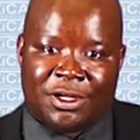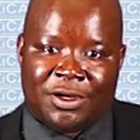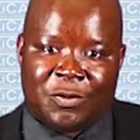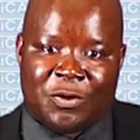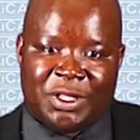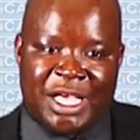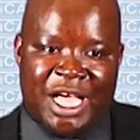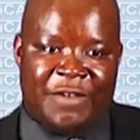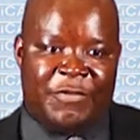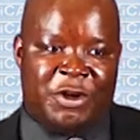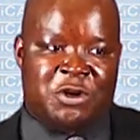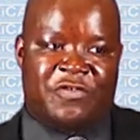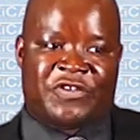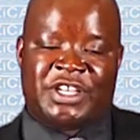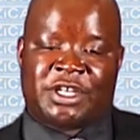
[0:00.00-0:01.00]
With the advent
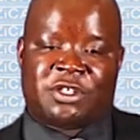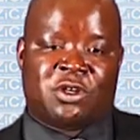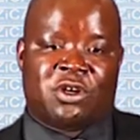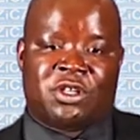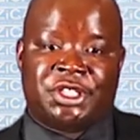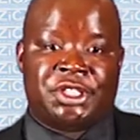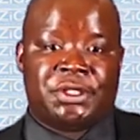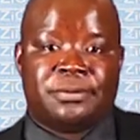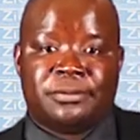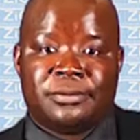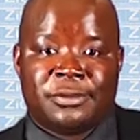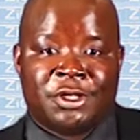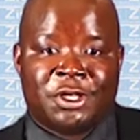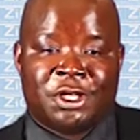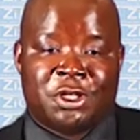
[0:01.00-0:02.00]
of technology,
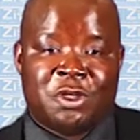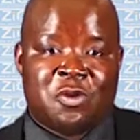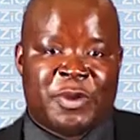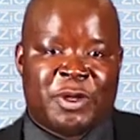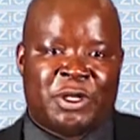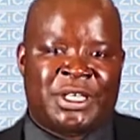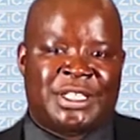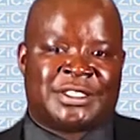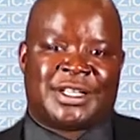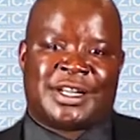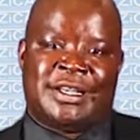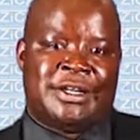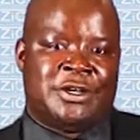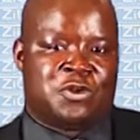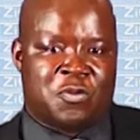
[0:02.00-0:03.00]
you may not
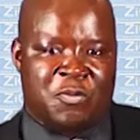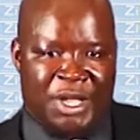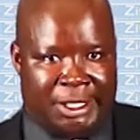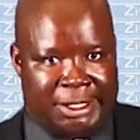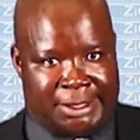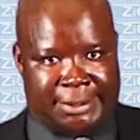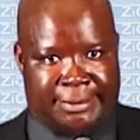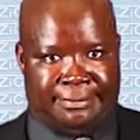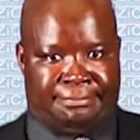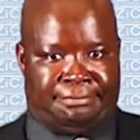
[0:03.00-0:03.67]
necessarily need to meet.